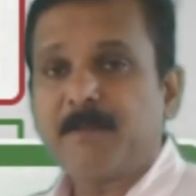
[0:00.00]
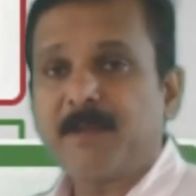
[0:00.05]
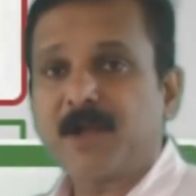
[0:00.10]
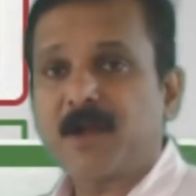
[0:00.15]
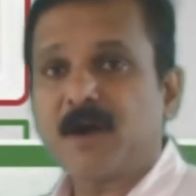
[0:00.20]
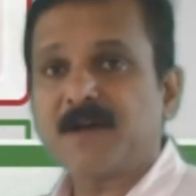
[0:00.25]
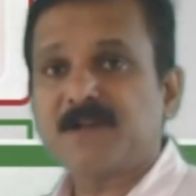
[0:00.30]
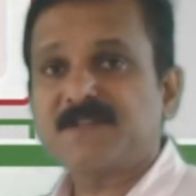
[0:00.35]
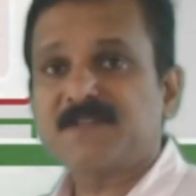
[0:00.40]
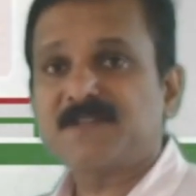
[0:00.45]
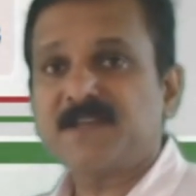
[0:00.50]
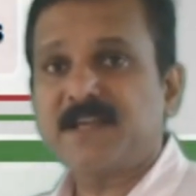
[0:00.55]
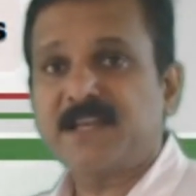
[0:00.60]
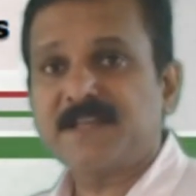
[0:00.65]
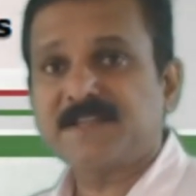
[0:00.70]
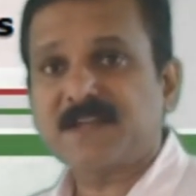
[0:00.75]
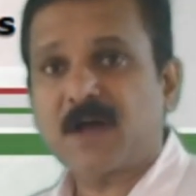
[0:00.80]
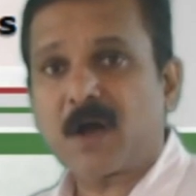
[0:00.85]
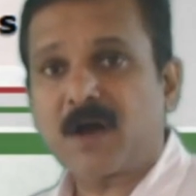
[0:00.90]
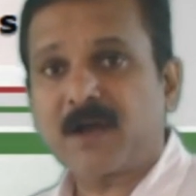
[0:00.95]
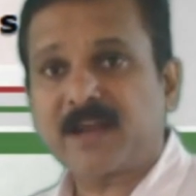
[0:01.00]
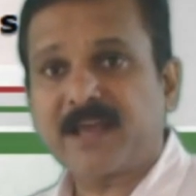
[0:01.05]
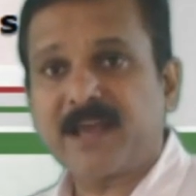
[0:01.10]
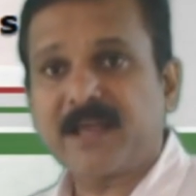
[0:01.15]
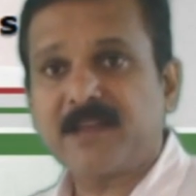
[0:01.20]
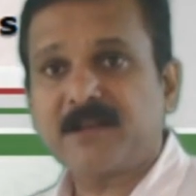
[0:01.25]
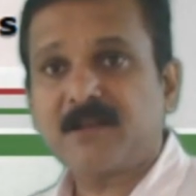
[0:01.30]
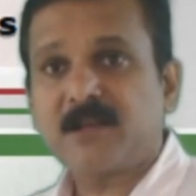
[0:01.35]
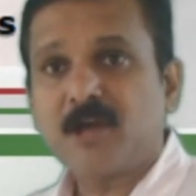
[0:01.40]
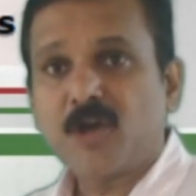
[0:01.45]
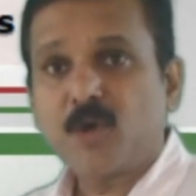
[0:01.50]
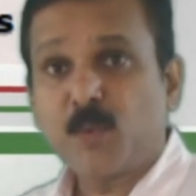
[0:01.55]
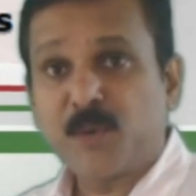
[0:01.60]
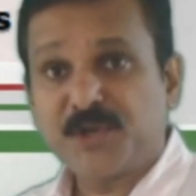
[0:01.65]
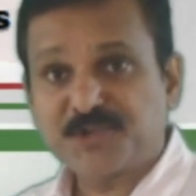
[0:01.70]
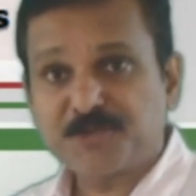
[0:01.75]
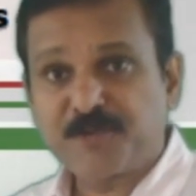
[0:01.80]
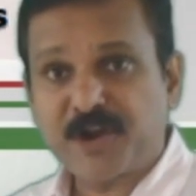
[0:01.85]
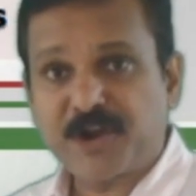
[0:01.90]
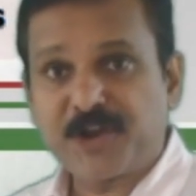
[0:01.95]
because it is an organ
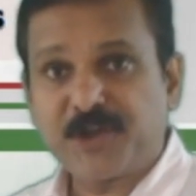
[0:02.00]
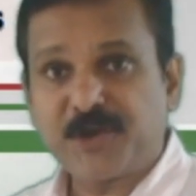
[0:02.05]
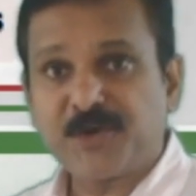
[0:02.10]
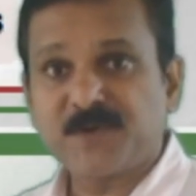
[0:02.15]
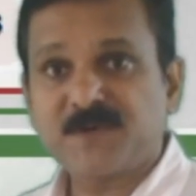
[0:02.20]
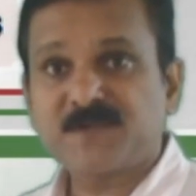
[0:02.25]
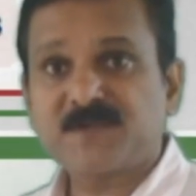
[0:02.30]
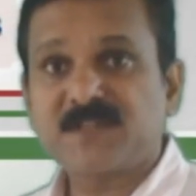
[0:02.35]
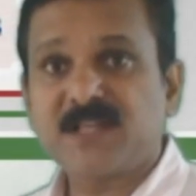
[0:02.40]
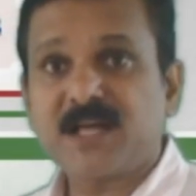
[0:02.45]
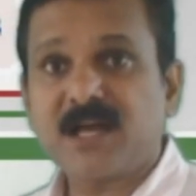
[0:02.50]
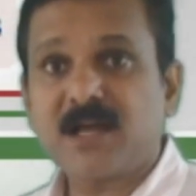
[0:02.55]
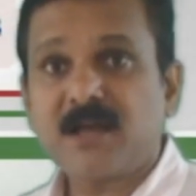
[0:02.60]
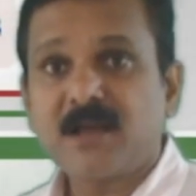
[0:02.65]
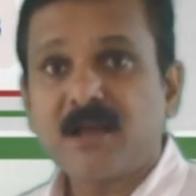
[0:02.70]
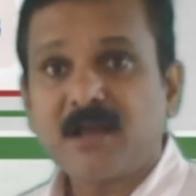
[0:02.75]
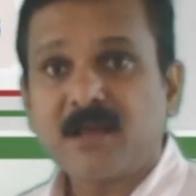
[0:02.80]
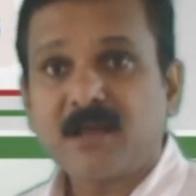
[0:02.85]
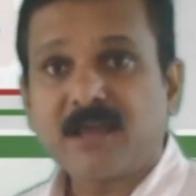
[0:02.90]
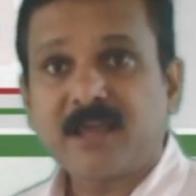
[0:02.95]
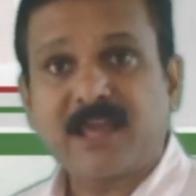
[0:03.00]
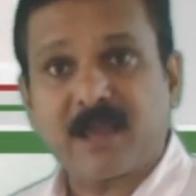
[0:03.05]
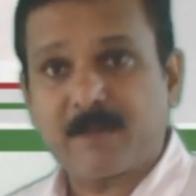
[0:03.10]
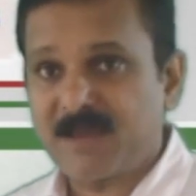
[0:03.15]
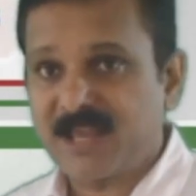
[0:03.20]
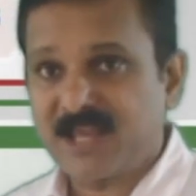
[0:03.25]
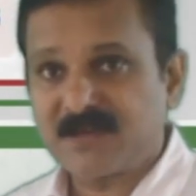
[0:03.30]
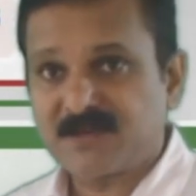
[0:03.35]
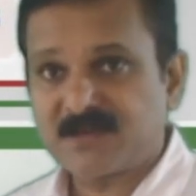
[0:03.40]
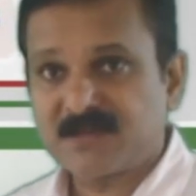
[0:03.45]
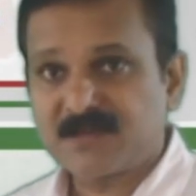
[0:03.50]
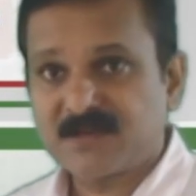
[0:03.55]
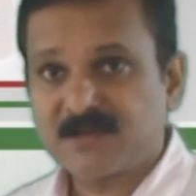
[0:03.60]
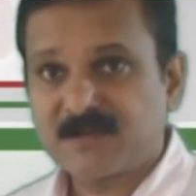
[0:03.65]
which produces the gamete.